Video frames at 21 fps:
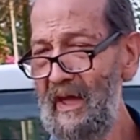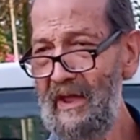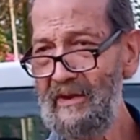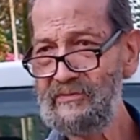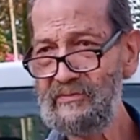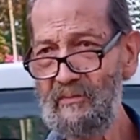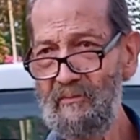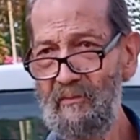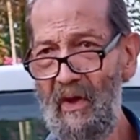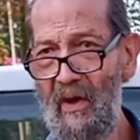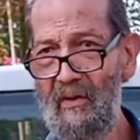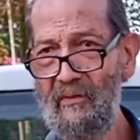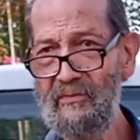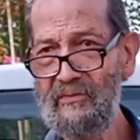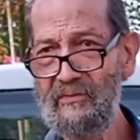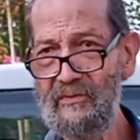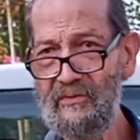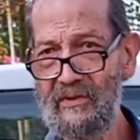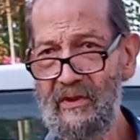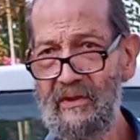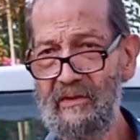Pastor
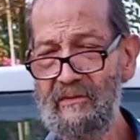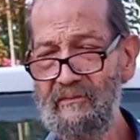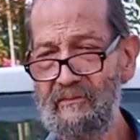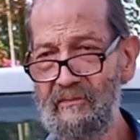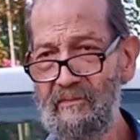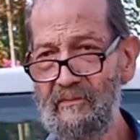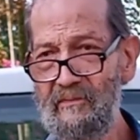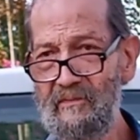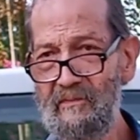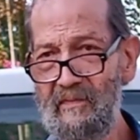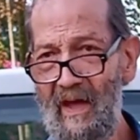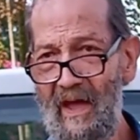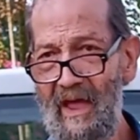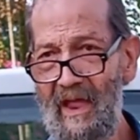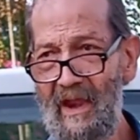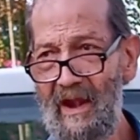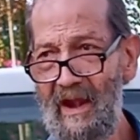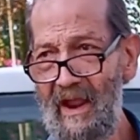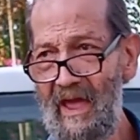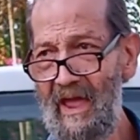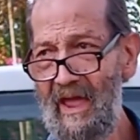Moses, he
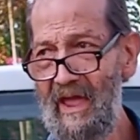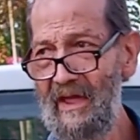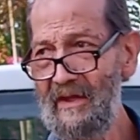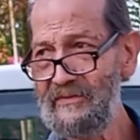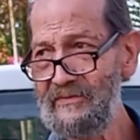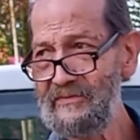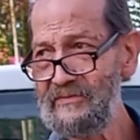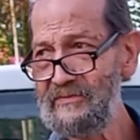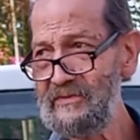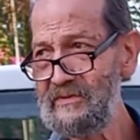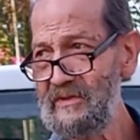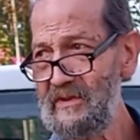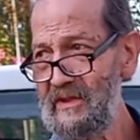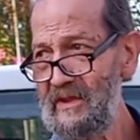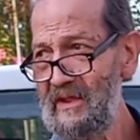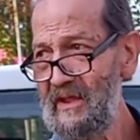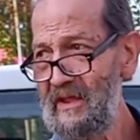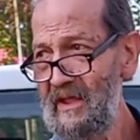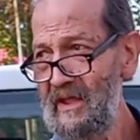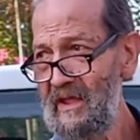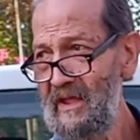at last
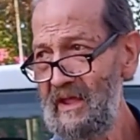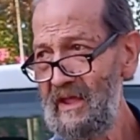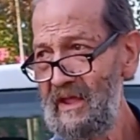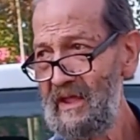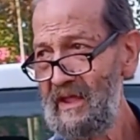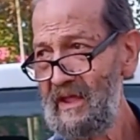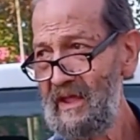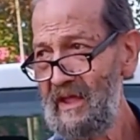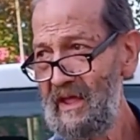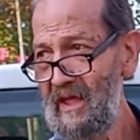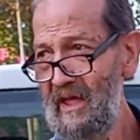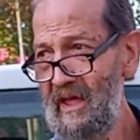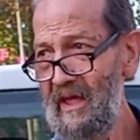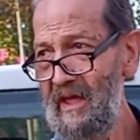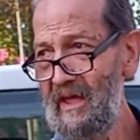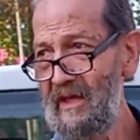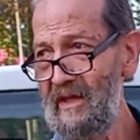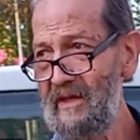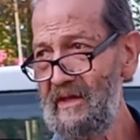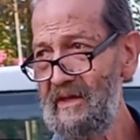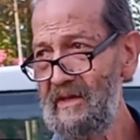
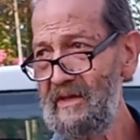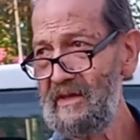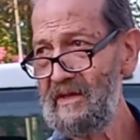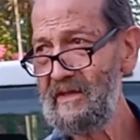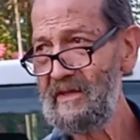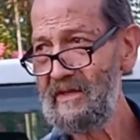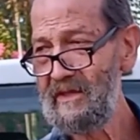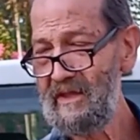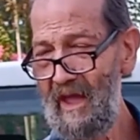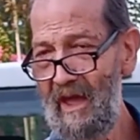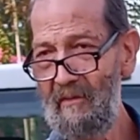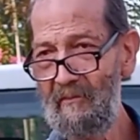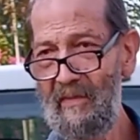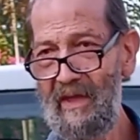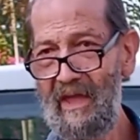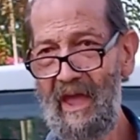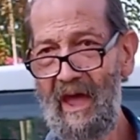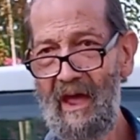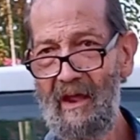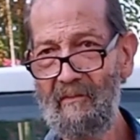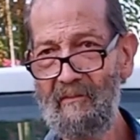got
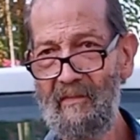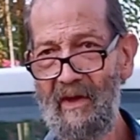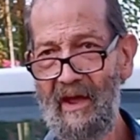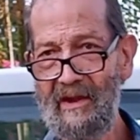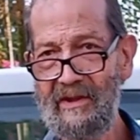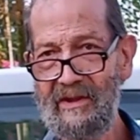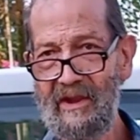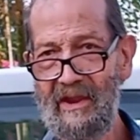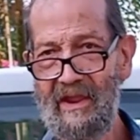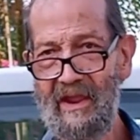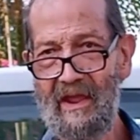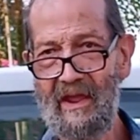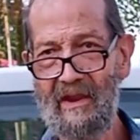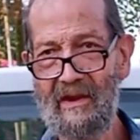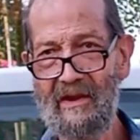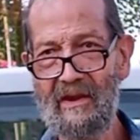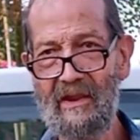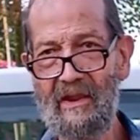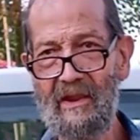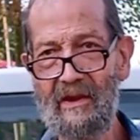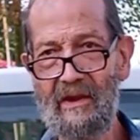me out of my
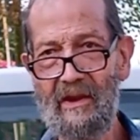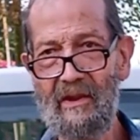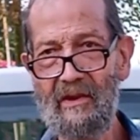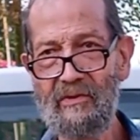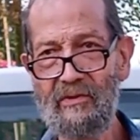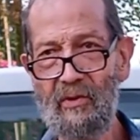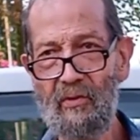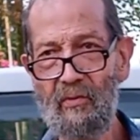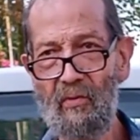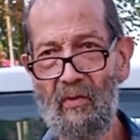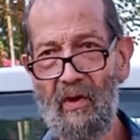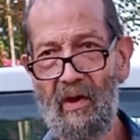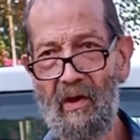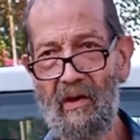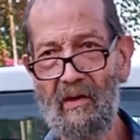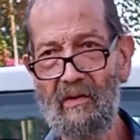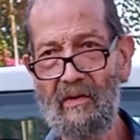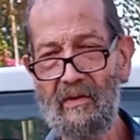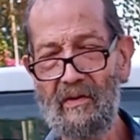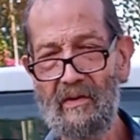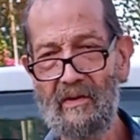tent and into
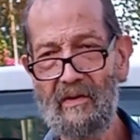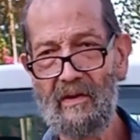a